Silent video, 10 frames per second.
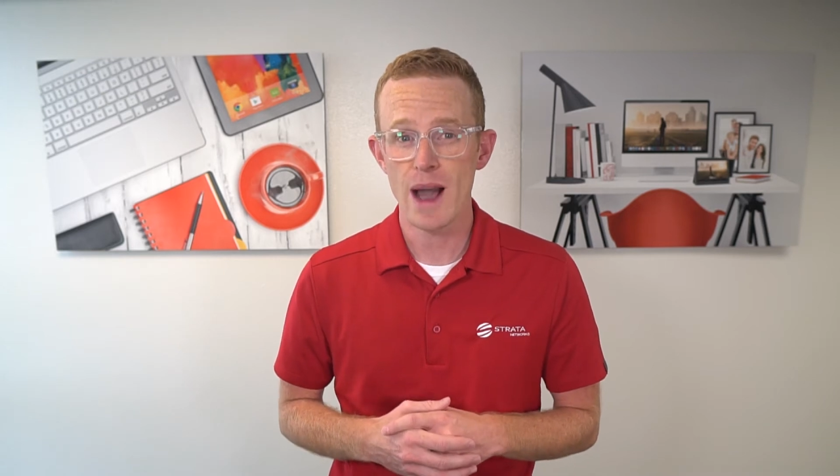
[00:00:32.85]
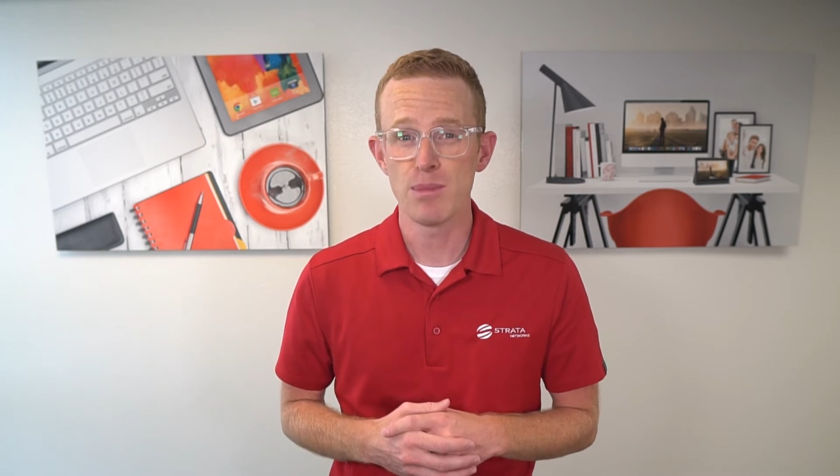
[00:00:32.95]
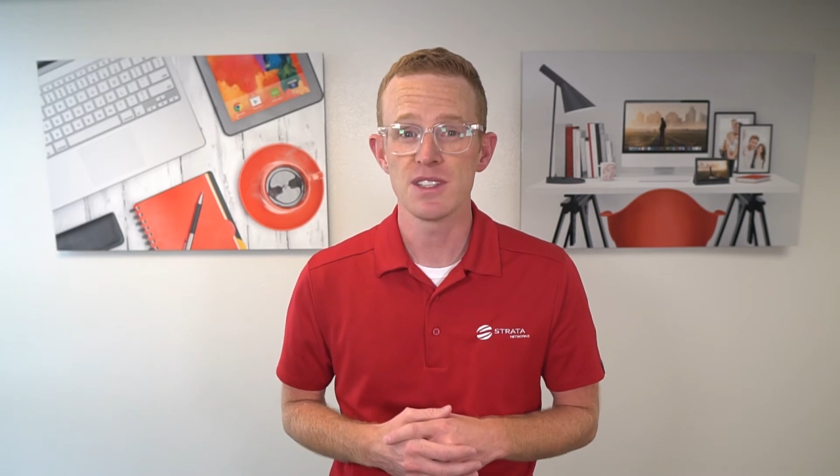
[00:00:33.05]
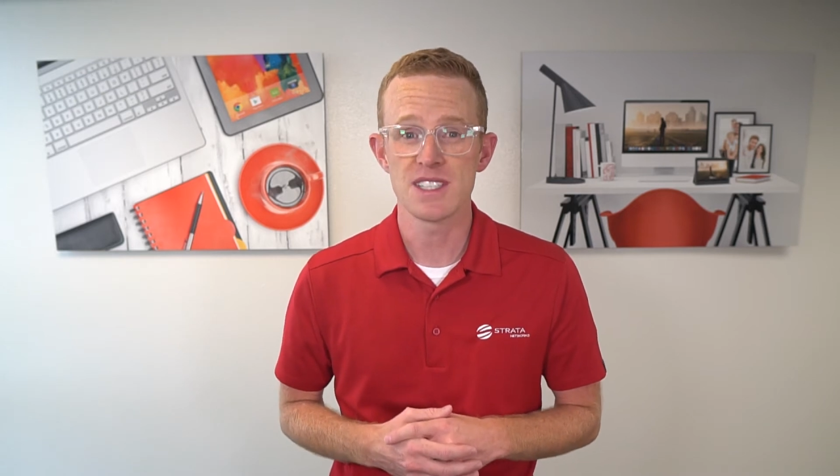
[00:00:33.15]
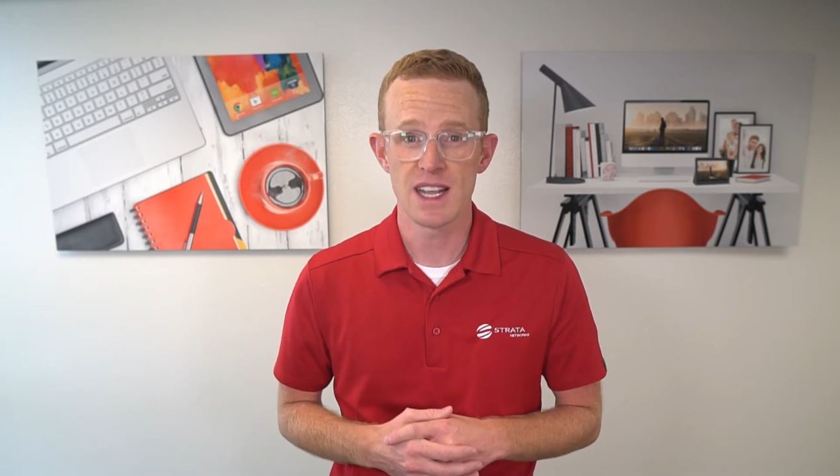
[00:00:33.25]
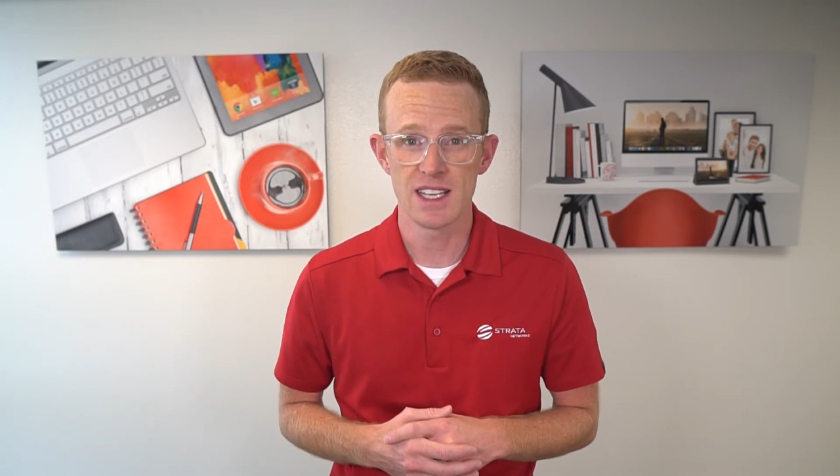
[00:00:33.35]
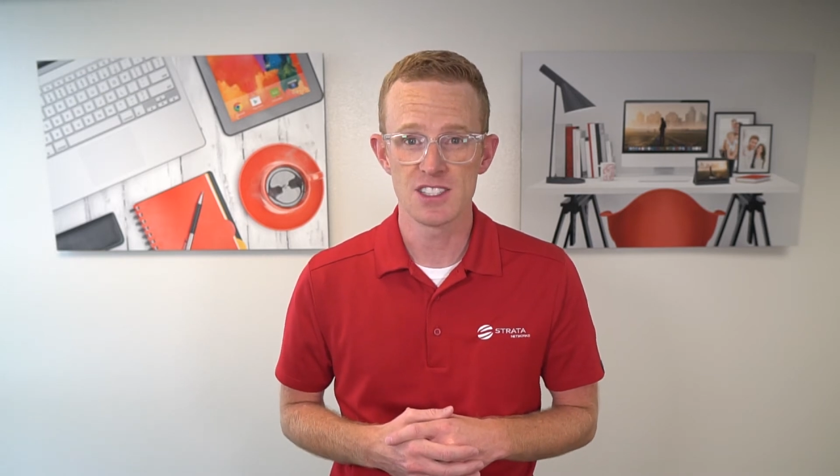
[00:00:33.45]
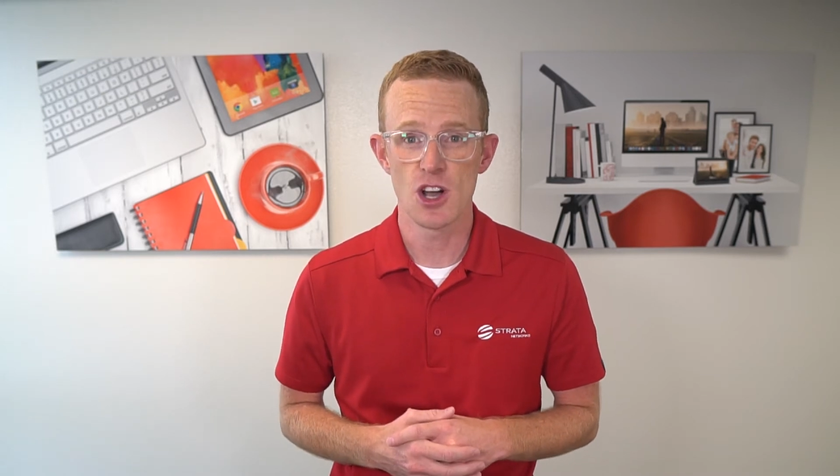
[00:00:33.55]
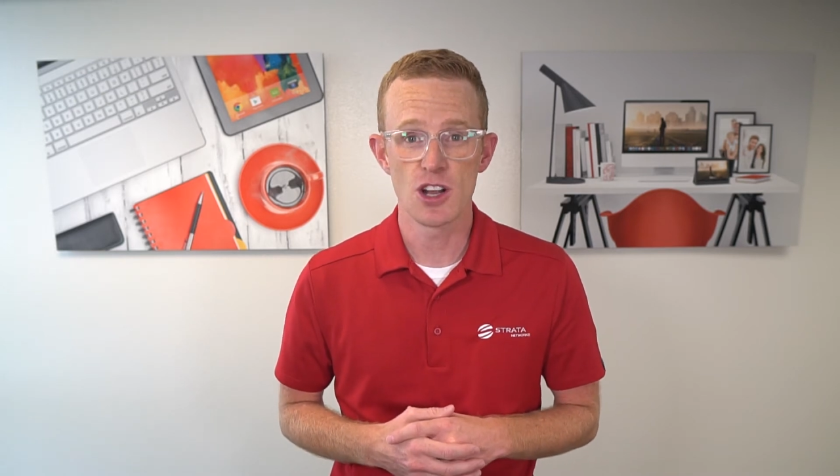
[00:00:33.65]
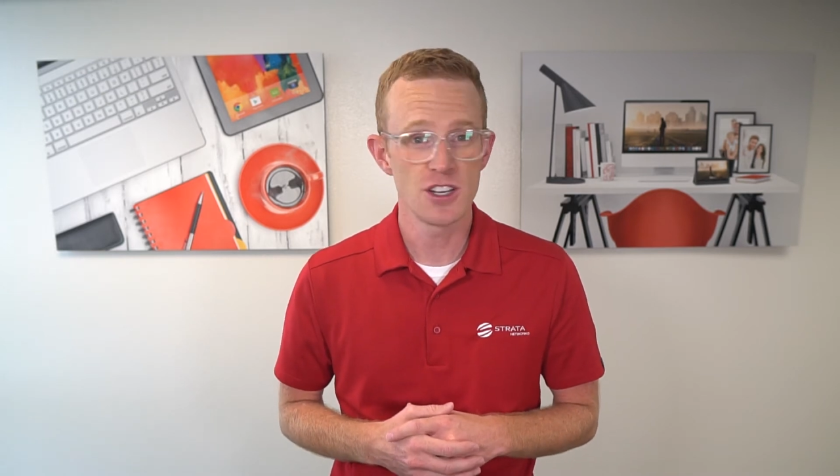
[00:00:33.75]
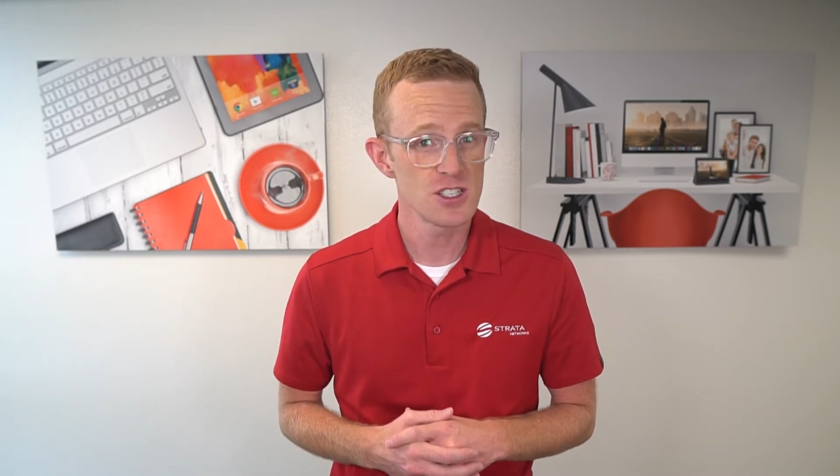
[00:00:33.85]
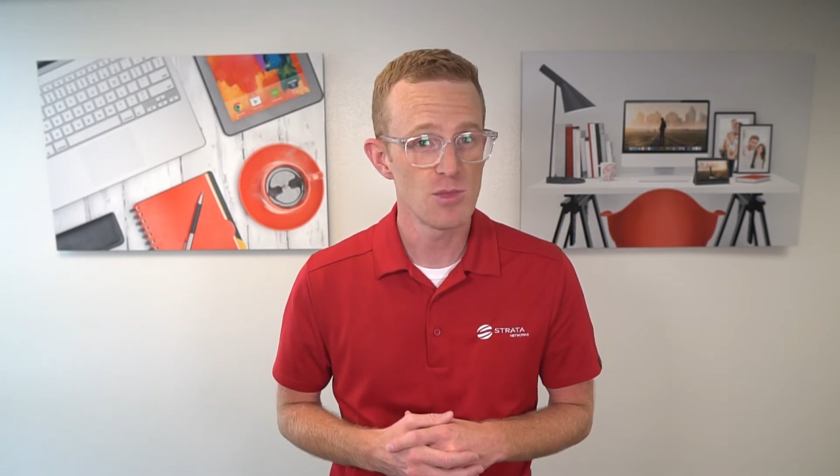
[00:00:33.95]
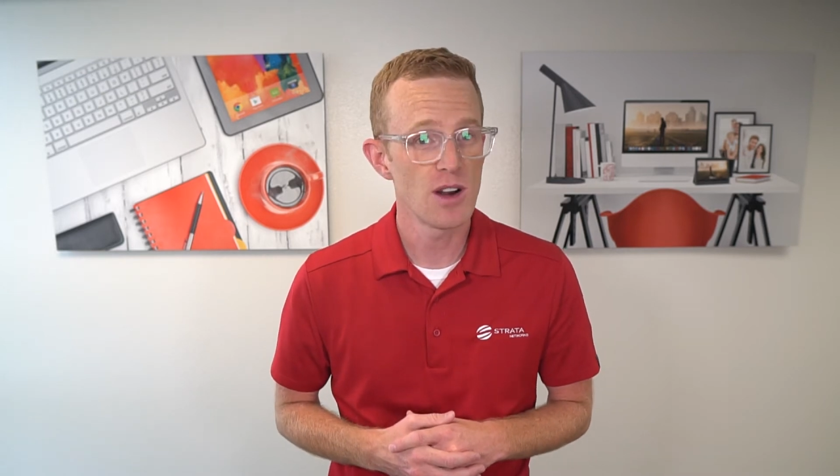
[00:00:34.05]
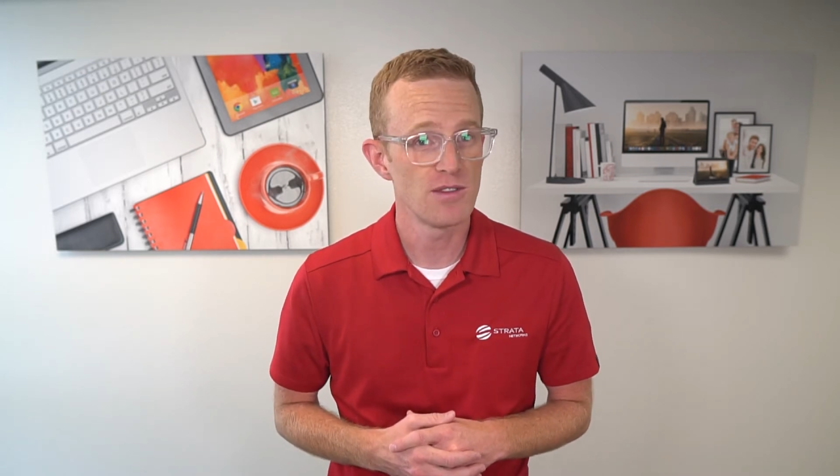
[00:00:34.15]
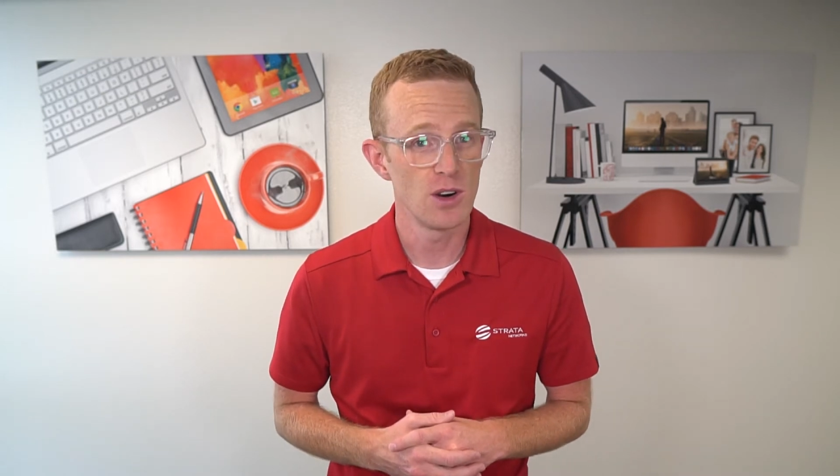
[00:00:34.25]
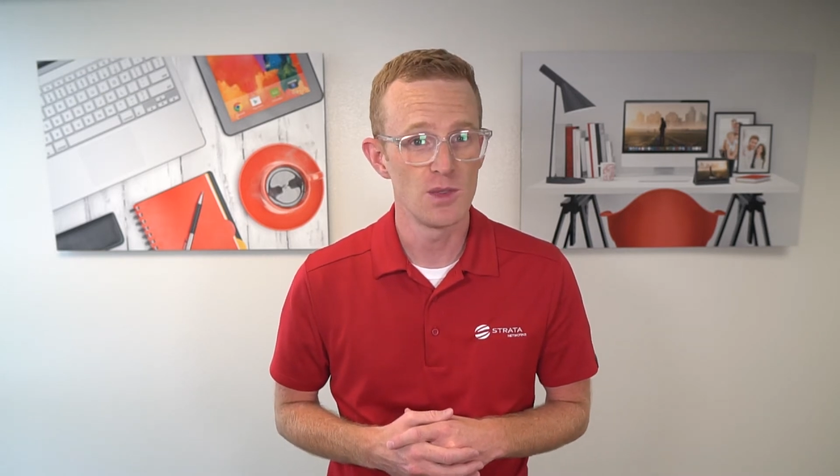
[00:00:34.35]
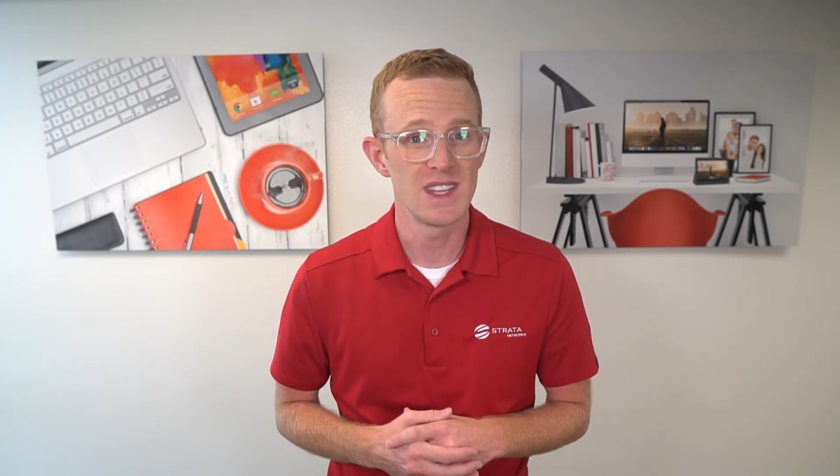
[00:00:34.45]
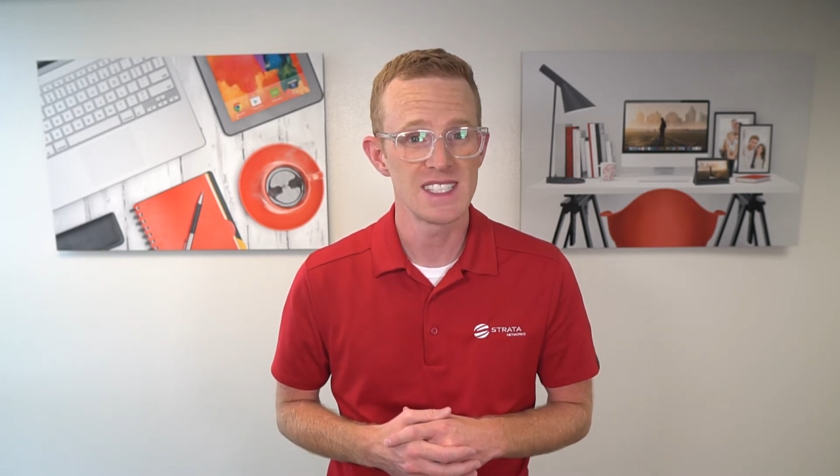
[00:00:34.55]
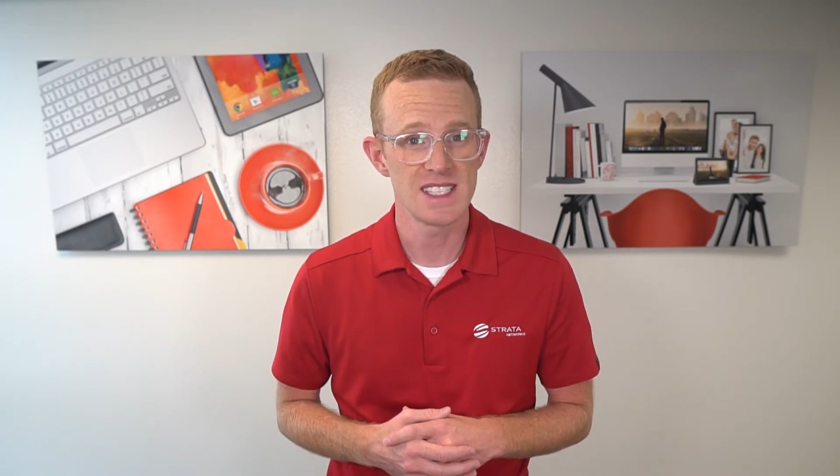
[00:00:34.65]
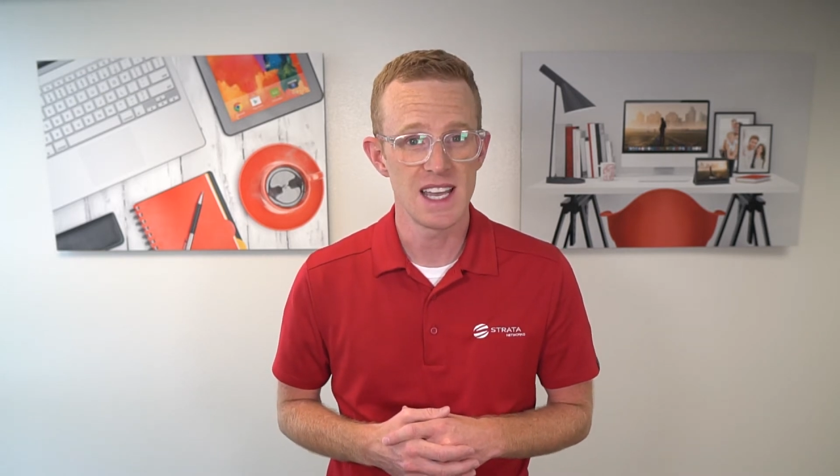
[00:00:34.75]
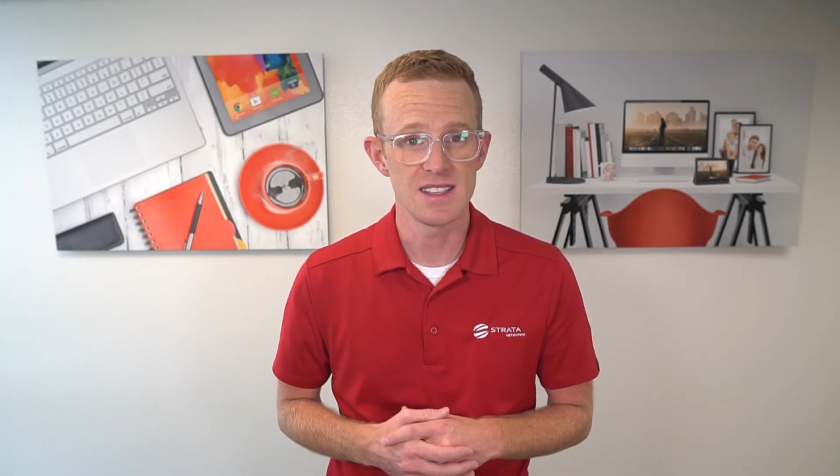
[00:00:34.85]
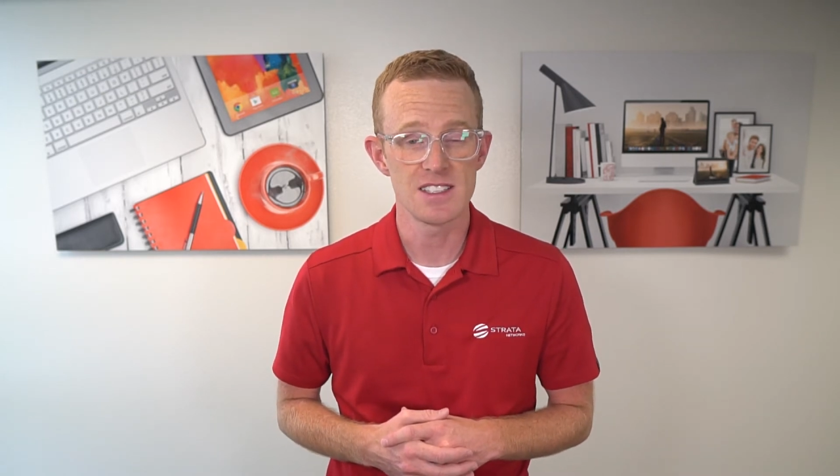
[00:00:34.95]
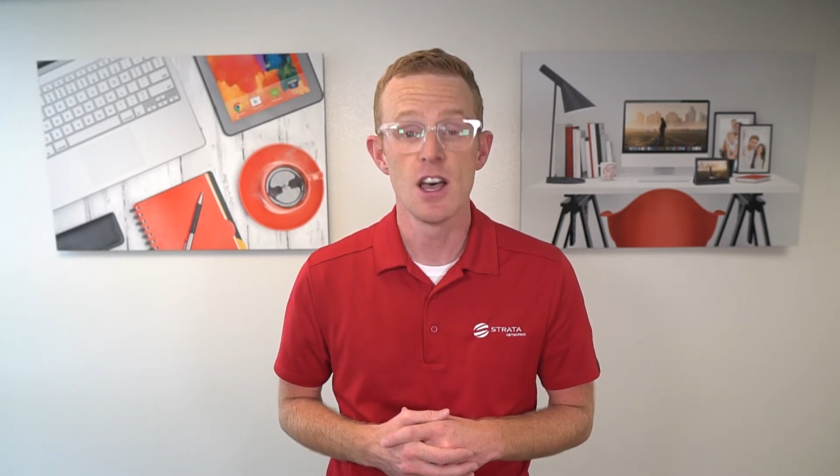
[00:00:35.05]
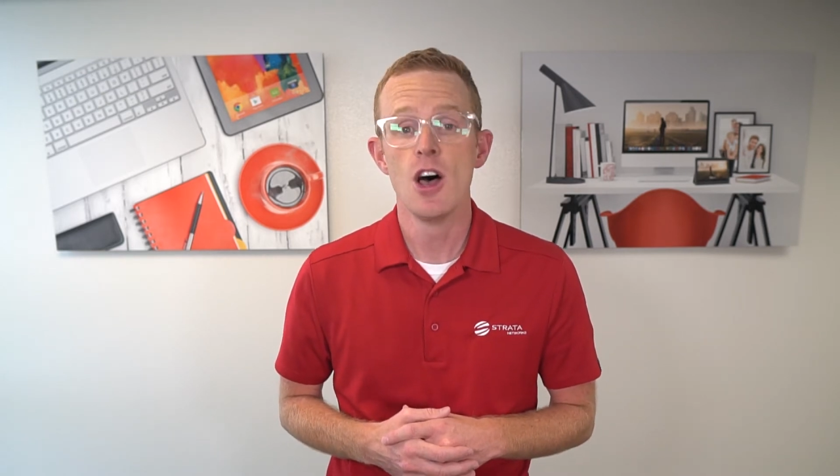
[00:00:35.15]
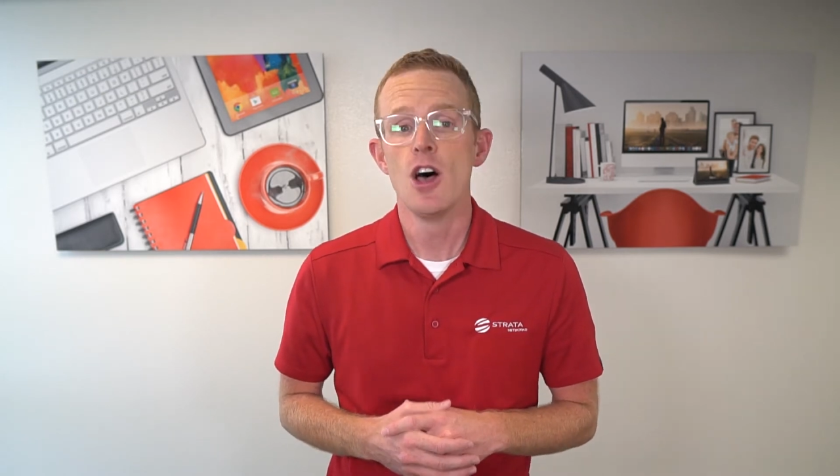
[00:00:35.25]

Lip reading: Apple settings on your smartphone that states